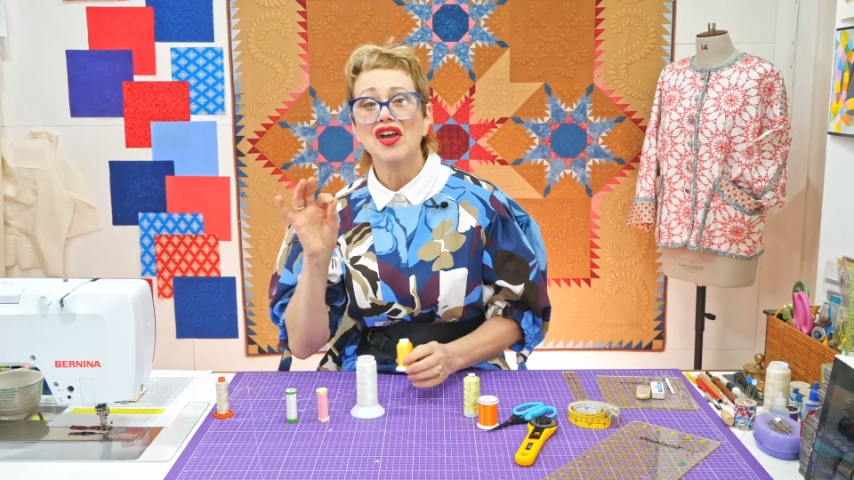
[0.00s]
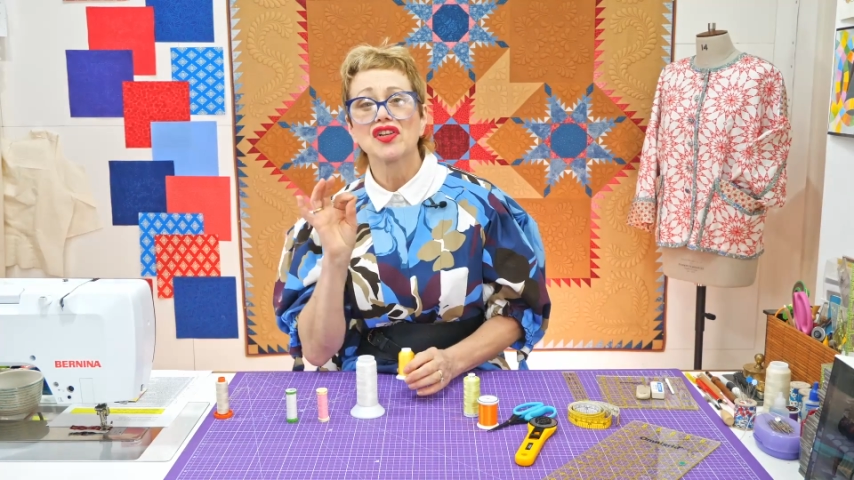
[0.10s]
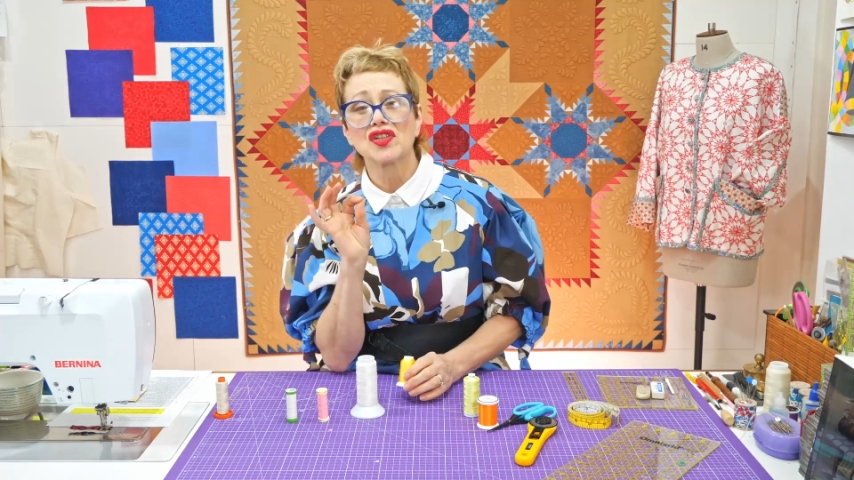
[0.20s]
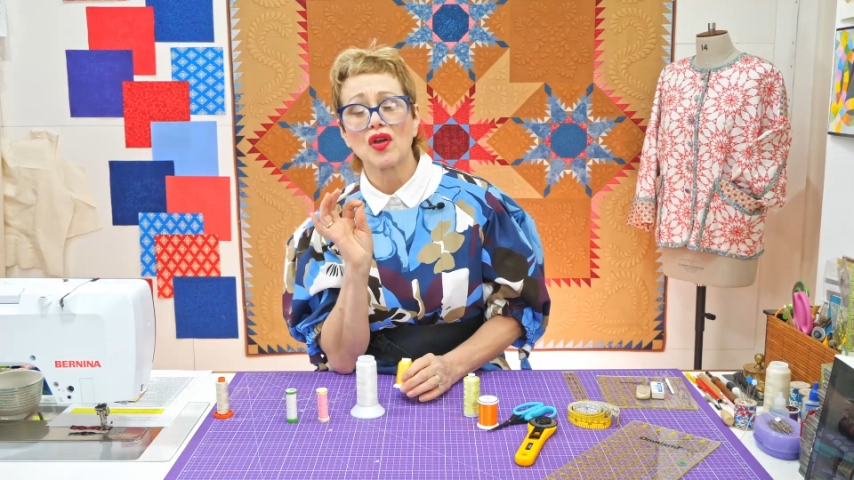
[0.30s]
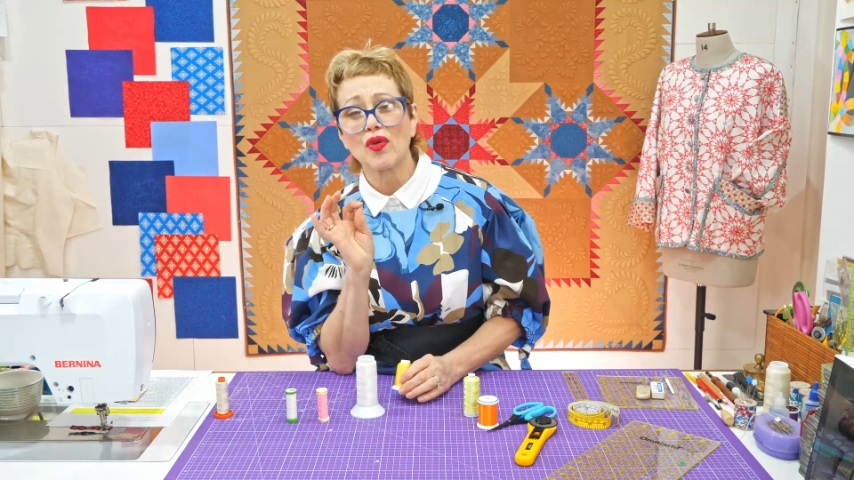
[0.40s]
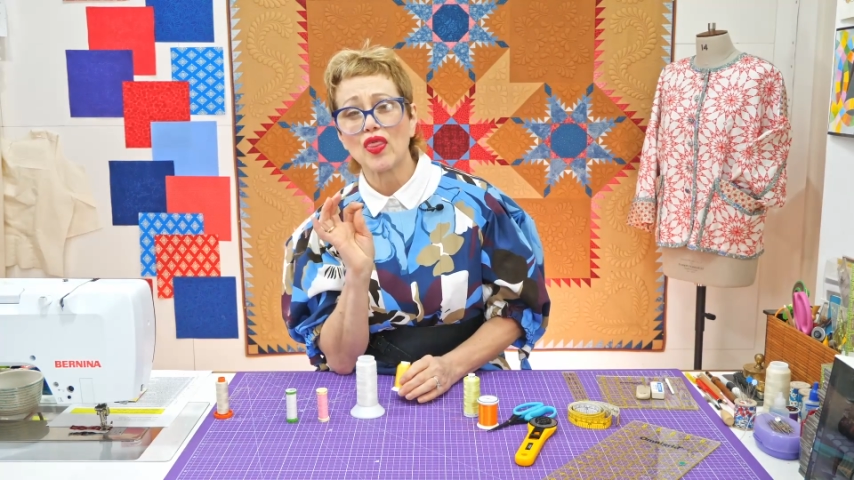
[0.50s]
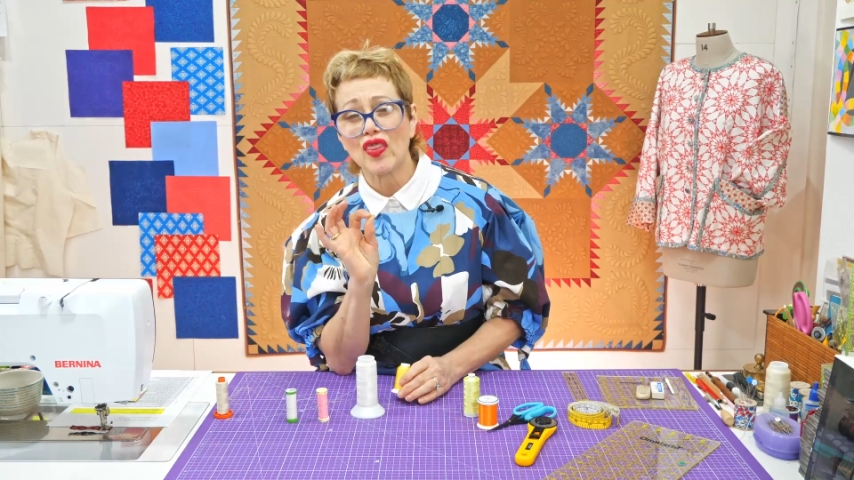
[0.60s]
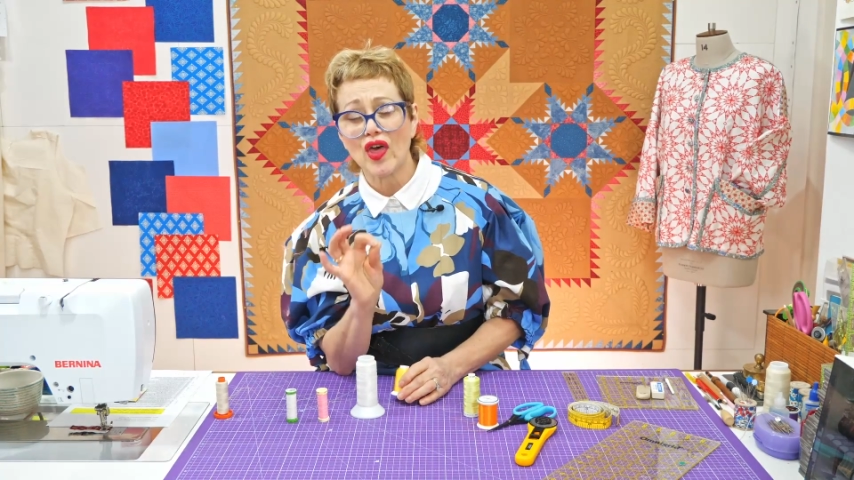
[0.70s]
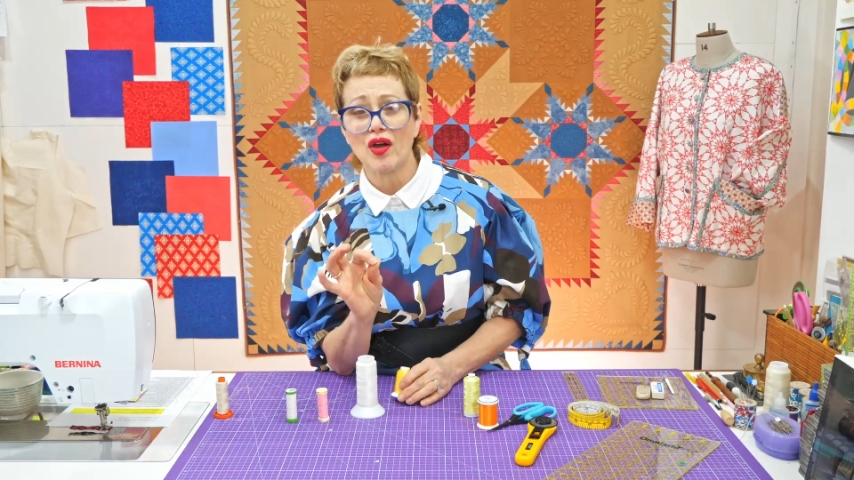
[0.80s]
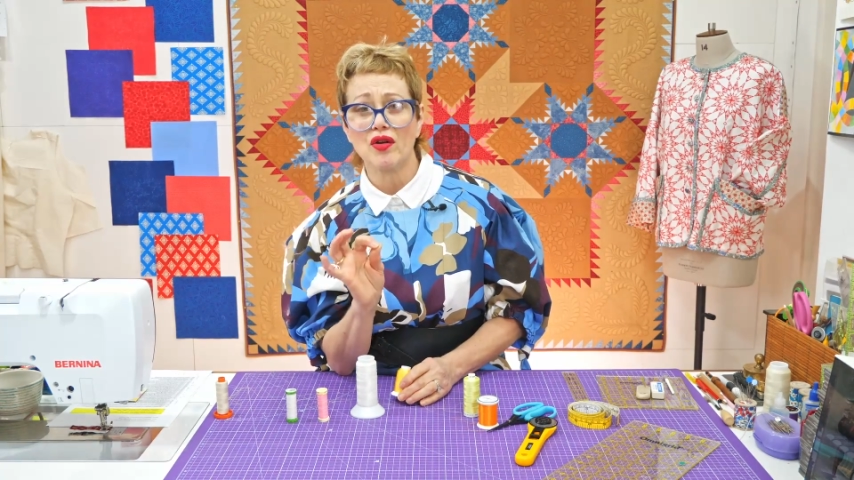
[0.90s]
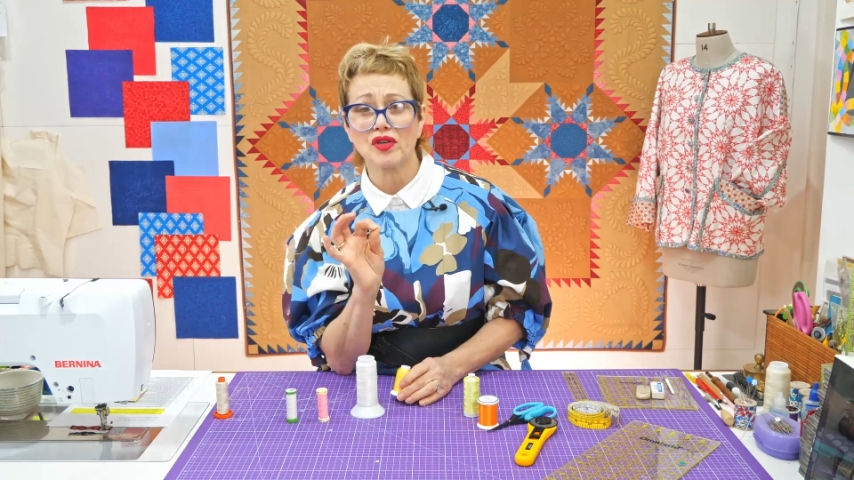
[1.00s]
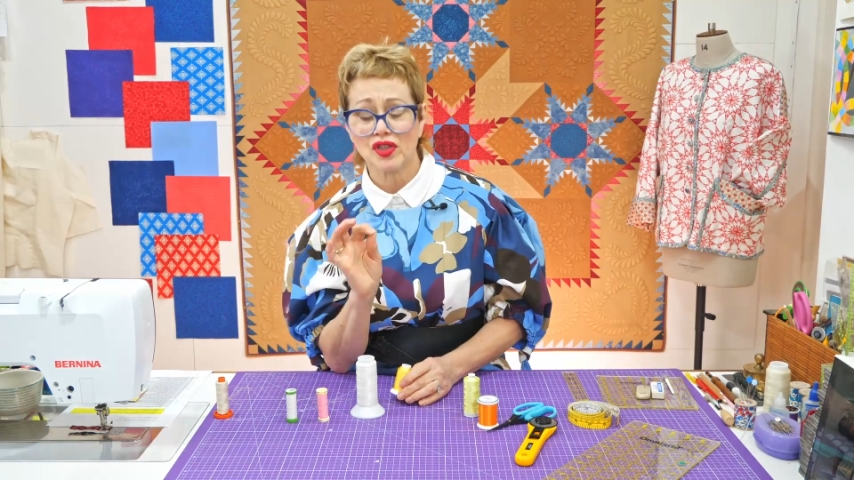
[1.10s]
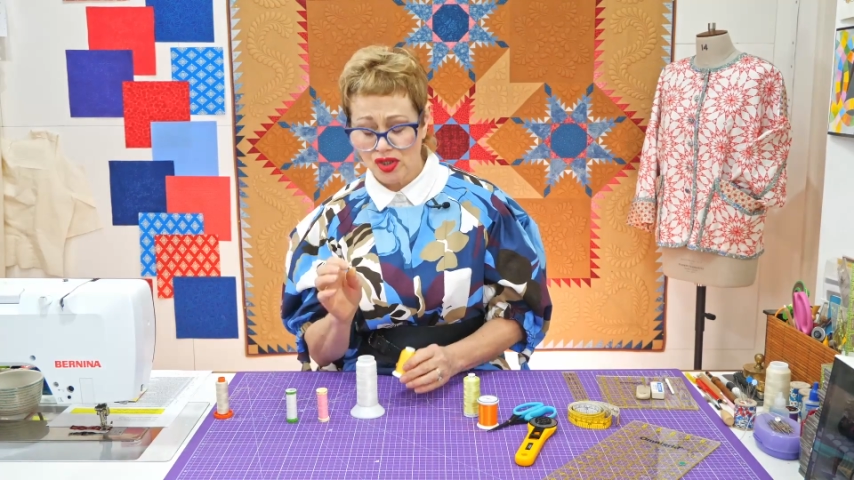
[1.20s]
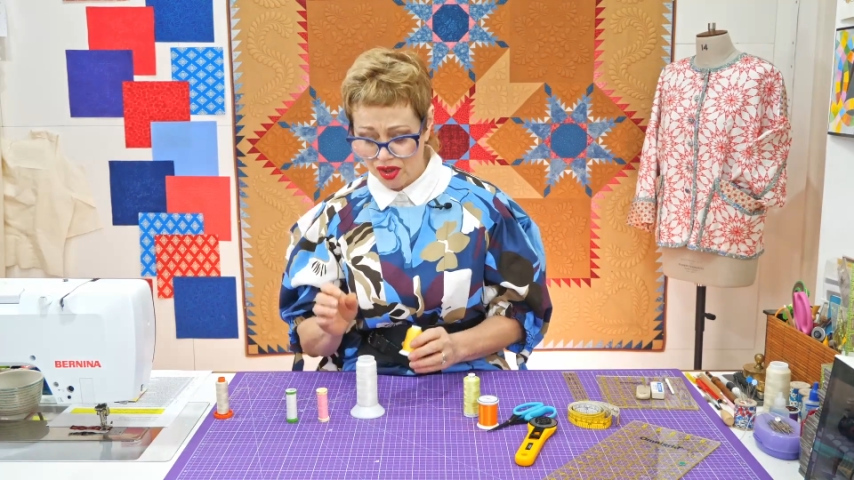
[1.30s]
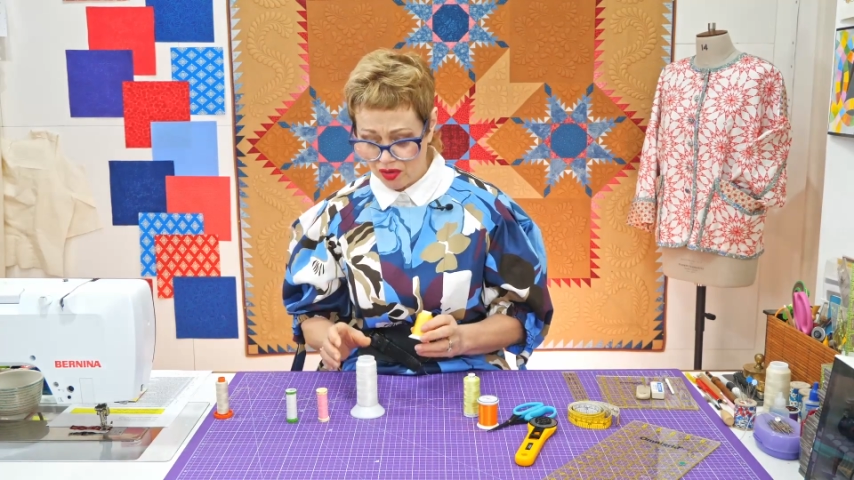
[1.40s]
So
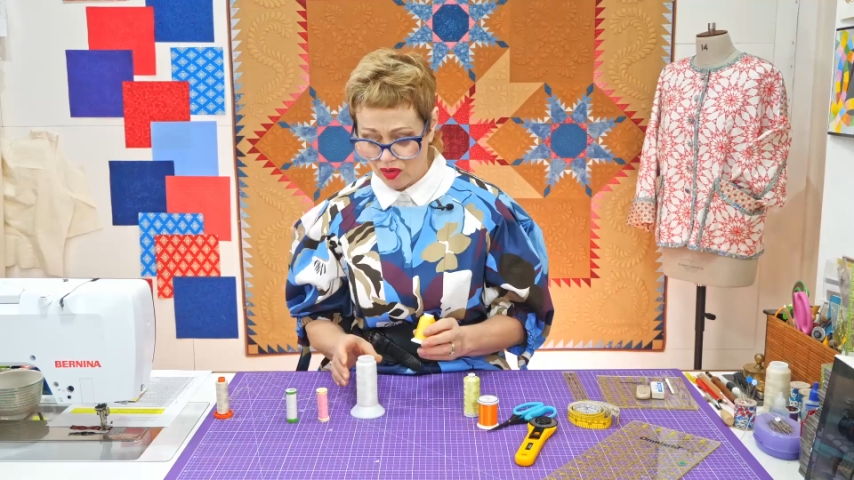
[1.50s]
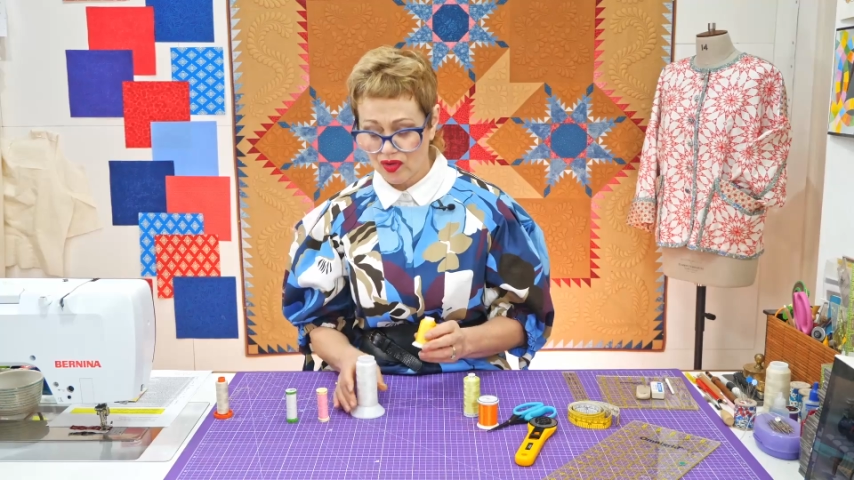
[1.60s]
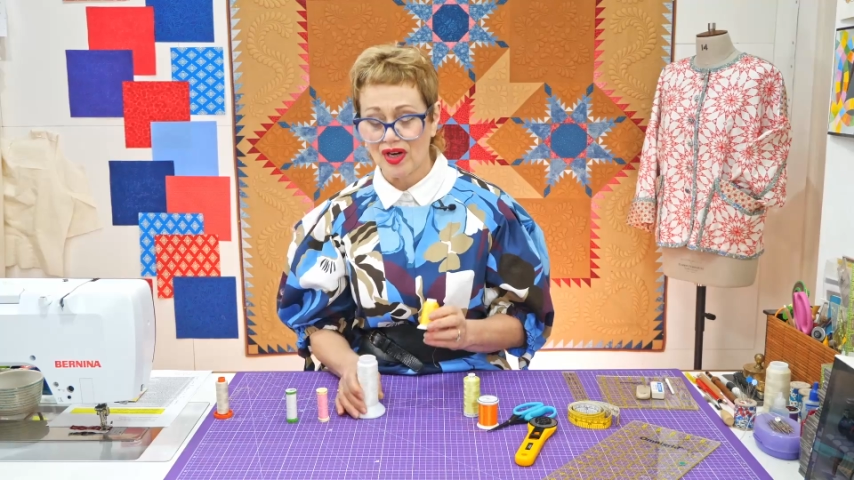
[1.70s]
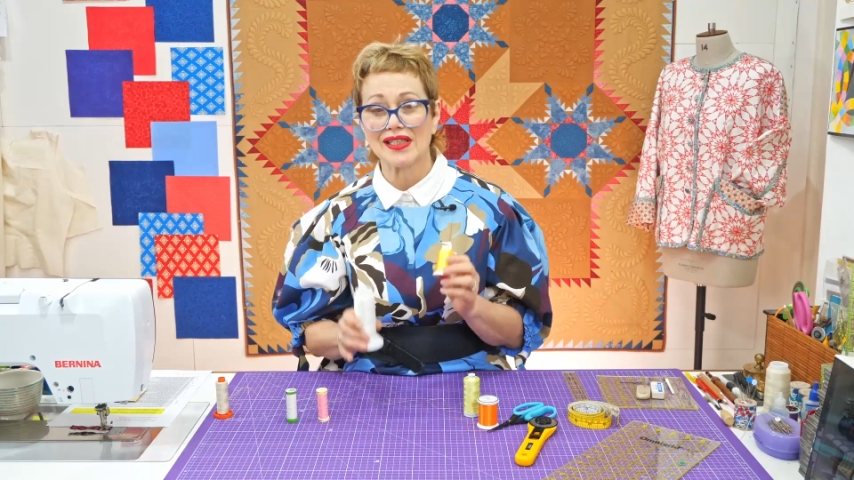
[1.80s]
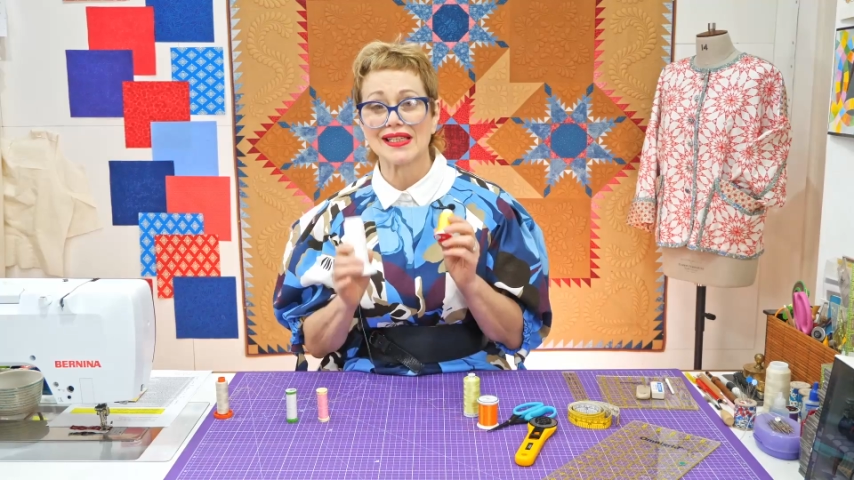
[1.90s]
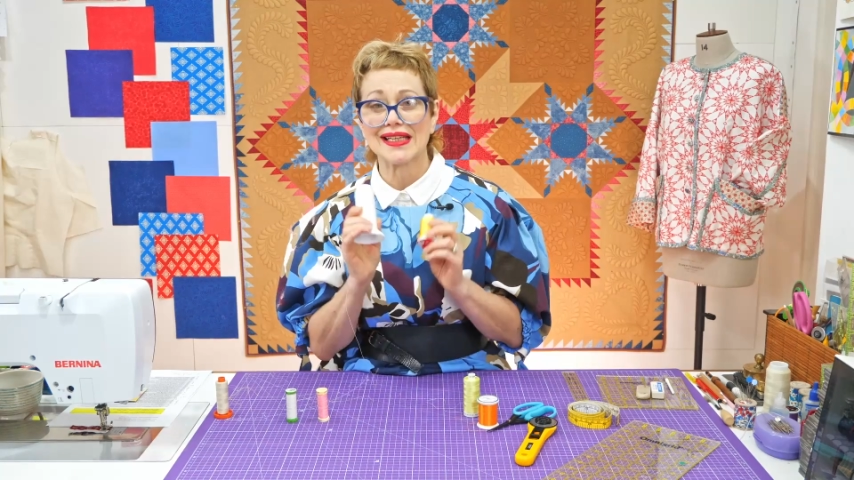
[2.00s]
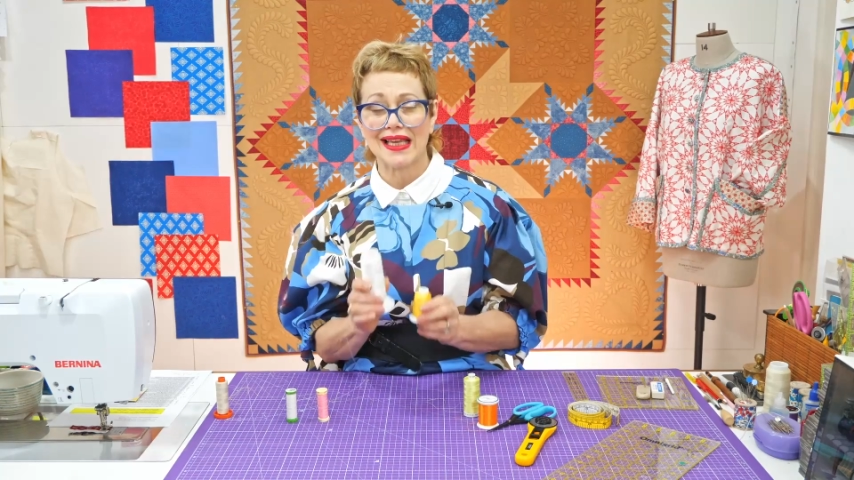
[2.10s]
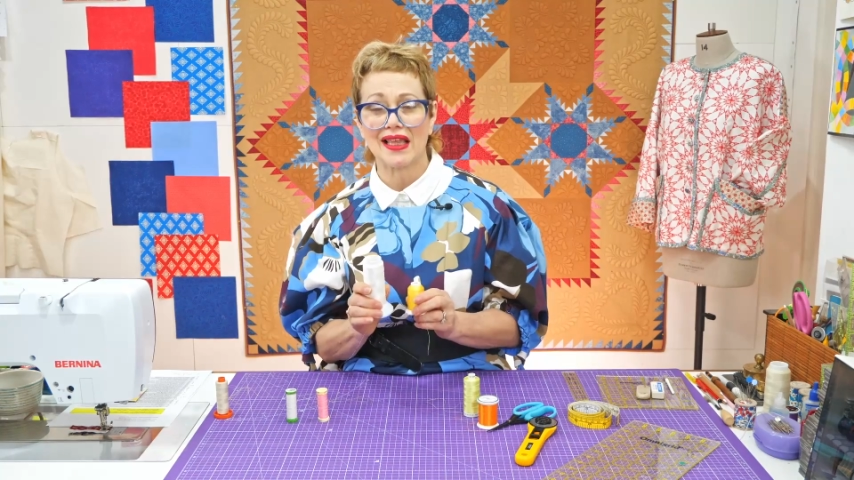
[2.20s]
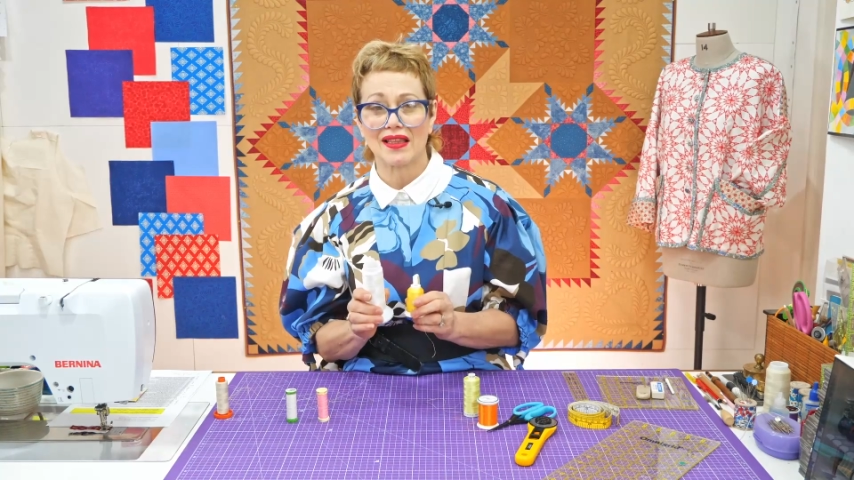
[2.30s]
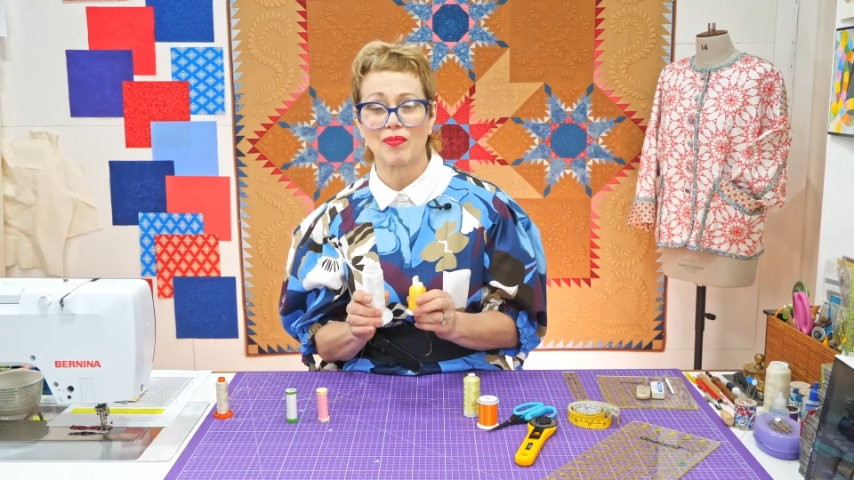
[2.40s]
those two threads together,